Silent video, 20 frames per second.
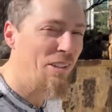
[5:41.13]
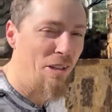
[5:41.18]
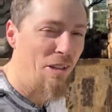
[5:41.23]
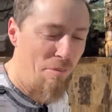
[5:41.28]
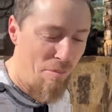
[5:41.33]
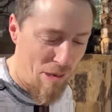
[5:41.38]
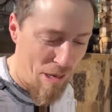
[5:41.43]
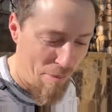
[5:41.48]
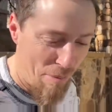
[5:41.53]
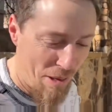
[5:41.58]

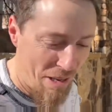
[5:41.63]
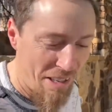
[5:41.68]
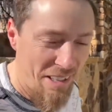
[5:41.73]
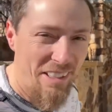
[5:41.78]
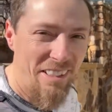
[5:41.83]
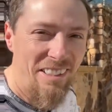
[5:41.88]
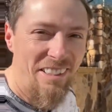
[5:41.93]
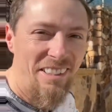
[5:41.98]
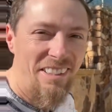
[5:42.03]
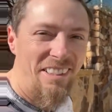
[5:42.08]
tub maybe.
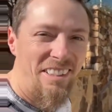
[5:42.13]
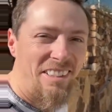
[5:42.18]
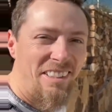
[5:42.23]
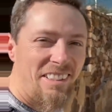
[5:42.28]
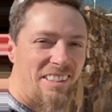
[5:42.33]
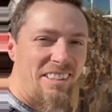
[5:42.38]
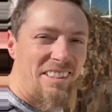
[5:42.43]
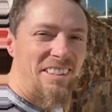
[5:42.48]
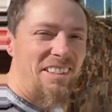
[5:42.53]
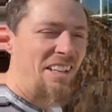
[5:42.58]

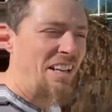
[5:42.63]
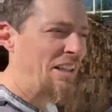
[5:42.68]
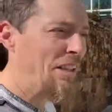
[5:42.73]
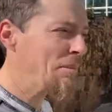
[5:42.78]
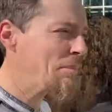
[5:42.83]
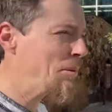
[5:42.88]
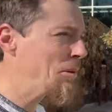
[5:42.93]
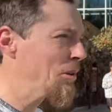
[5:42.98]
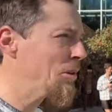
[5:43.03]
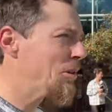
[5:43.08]
And
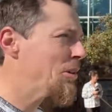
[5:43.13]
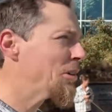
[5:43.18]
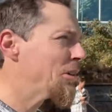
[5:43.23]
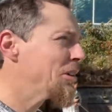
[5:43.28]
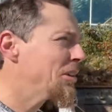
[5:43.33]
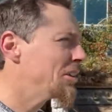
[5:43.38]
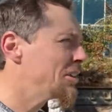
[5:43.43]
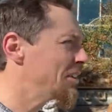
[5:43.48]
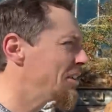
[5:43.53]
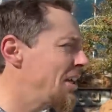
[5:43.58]
the
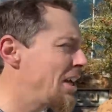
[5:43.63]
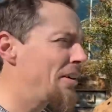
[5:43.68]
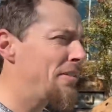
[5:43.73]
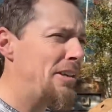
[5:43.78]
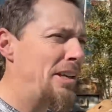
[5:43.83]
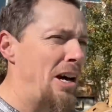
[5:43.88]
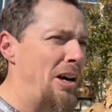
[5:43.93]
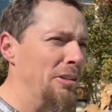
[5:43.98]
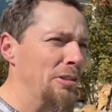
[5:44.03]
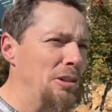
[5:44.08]
pool, they have
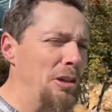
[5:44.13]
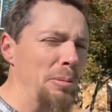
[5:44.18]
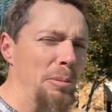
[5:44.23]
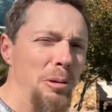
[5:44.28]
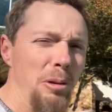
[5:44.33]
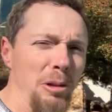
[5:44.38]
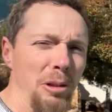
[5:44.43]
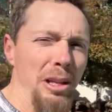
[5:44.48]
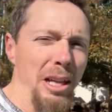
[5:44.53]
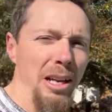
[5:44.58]
an outdoor
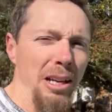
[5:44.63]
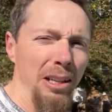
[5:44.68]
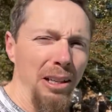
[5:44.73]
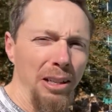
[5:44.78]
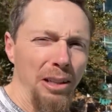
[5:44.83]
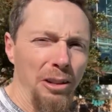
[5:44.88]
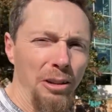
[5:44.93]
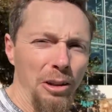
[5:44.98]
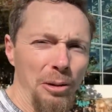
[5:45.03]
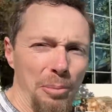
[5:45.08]
pool and an
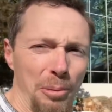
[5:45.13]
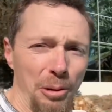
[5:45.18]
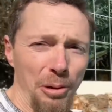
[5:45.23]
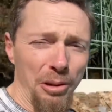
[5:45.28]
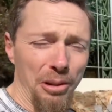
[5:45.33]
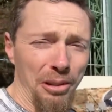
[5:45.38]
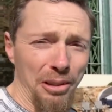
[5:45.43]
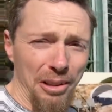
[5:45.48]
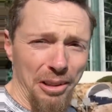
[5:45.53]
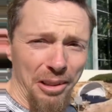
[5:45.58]
indoor
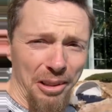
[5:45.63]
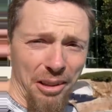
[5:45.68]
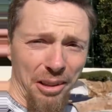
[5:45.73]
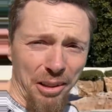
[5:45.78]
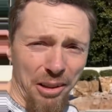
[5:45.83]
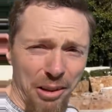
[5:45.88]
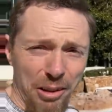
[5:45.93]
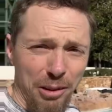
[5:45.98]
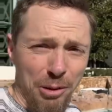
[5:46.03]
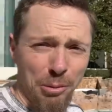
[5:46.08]
pool.
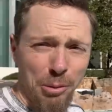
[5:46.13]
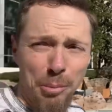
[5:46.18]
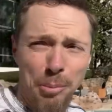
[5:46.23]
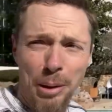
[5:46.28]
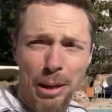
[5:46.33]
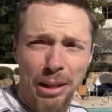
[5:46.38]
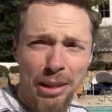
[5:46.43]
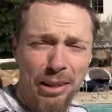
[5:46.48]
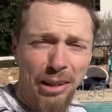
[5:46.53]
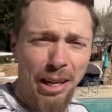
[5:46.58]
So we're
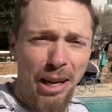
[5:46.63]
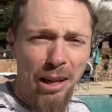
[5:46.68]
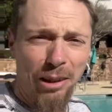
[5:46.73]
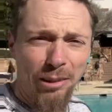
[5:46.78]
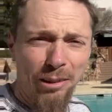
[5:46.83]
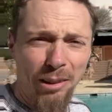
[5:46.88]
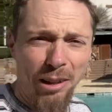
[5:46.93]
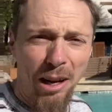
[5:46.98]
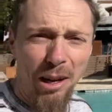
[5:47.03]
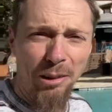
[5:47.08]
picking the
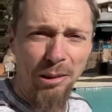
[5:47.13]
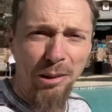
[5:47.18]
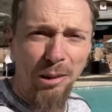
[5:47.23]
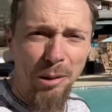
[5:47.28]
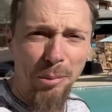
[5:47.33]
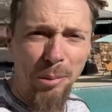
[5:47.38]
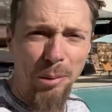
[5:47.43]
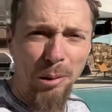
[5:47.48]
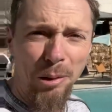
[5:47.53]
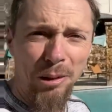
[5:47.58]
out,
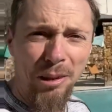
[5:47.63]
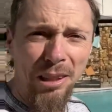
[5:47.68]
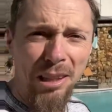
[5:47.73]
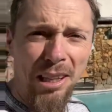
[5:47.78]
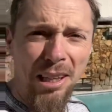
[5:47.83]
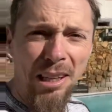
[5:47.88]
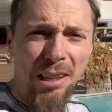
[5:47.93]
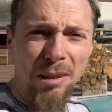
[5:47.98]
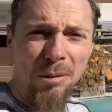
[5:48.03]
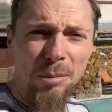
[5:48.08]
outdoor pool
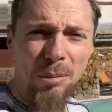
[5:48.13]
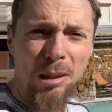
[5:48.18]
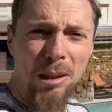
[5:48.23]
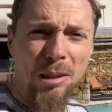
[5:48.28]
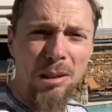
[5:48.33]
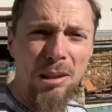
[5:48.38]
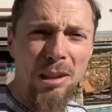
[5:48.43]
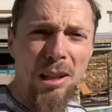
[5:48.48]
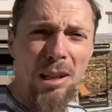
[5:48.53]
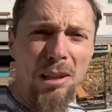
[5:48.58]
today. But
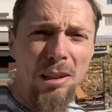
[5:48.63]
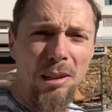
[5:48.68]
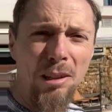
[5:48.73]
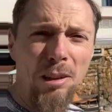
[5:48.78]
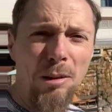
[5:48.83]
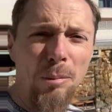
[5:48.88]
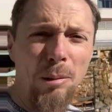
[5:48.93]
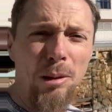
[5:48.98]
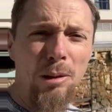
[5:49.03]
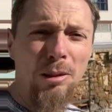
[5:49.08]
yeah,
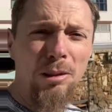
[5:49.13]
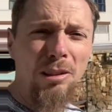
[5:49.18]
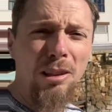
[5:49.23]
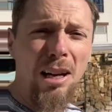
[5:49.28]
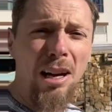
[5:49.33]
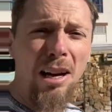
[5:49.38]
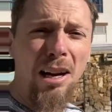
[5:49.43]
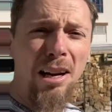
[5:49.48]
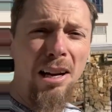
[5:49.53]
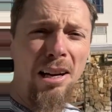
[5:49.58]
clear blue
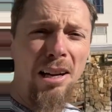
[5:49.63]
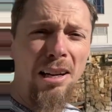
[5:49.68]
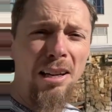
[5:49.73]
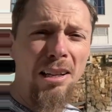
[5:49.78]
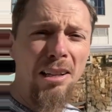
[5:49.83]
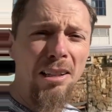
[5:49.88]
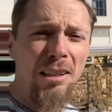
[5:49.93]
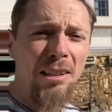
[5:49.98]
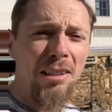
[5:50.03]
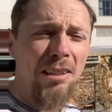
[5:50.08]

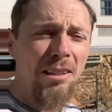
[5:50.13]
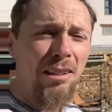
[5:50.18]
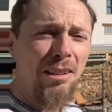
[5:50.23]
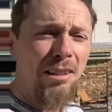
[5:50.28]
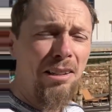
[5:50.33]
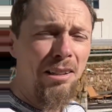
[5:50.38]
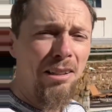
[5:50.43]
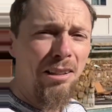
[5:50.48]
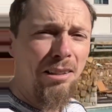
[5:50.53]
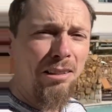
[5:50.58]
sky.
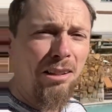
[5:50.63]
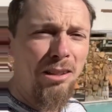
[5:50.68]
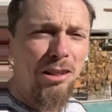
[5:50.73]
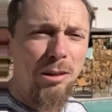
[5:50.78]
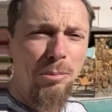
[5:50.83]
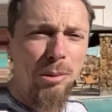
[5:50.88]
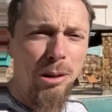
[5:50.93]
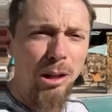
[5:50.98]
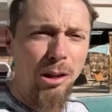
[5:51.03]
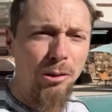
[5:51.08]
Such
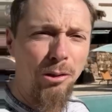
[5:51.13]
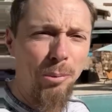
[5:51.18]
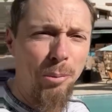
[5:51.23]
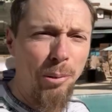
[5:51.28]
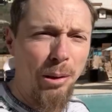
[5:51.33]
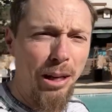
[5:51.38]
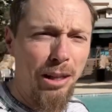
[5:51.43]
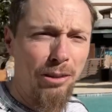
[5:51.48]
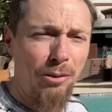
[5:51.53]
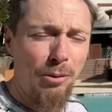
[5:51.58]
a beautiful
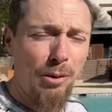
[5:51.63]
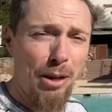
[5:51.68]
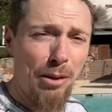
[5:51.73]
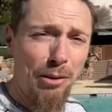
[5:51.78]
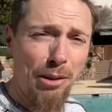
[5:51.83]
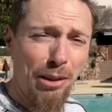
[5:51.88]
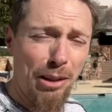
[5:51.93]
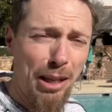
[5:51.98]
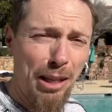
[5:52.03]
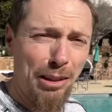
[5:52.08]
place if you
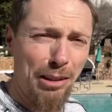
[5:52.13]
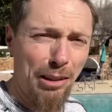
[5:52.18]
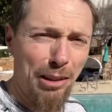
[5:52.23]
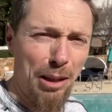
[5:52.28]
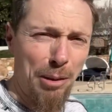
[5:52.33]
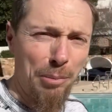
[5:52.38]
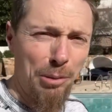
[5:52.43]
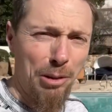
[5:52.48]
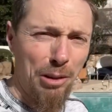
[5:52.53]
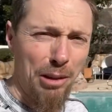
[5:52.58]
ever get to
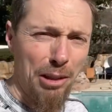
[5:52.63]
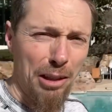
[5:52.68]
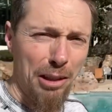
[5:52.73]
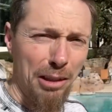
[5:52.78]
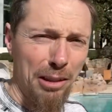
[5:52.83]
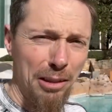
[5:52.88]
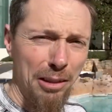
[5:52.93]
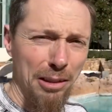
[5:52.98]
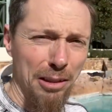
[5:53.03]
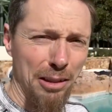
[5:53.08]
come to
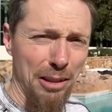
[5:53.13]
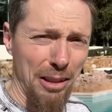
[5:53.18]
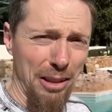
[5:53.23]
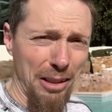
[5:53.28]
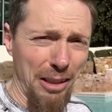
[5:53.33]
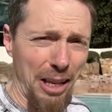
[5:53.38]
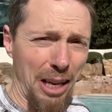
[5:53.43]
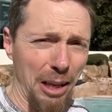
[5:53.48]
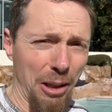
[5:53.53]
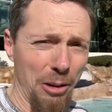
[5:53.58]
the
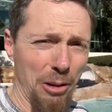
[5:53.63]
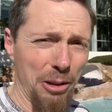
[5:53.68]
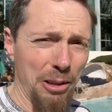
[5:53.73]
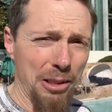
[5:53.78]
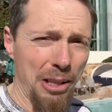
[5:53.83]
Gaylord